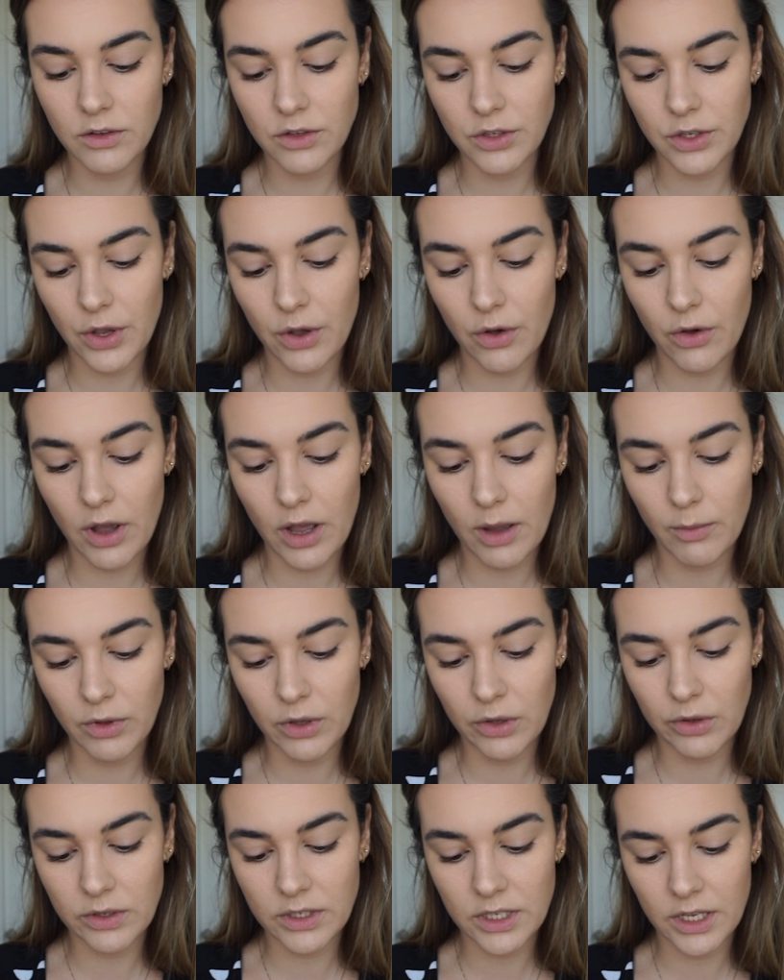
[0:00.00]
So I'm
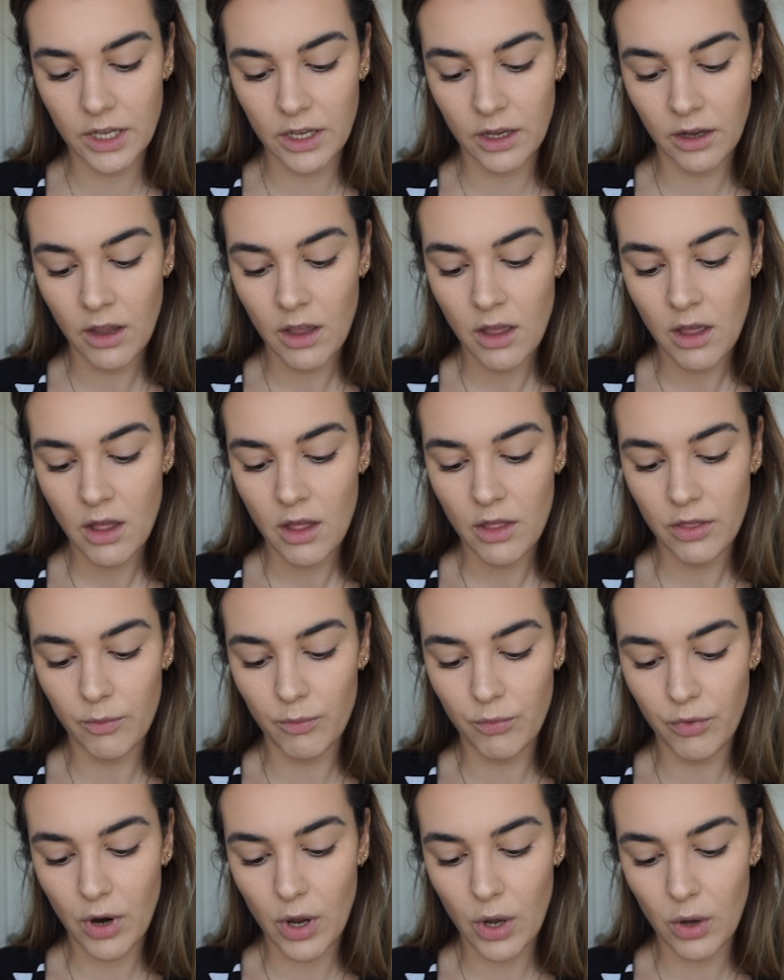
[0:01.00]
using the
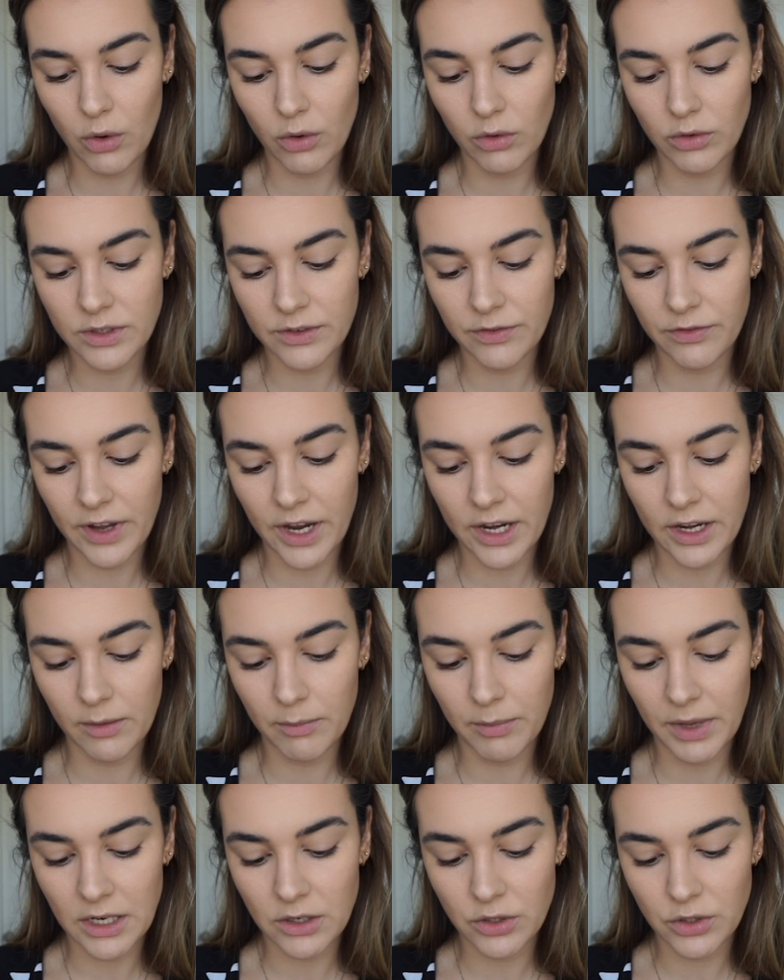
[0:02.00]
Brow Defining
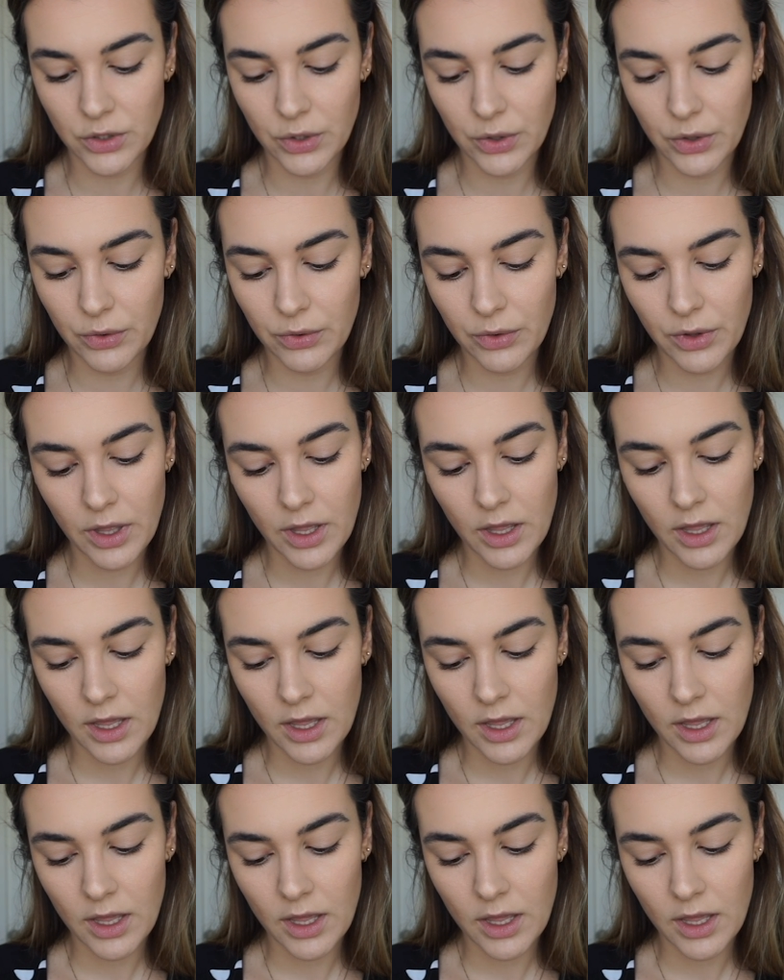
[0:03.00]
Pencil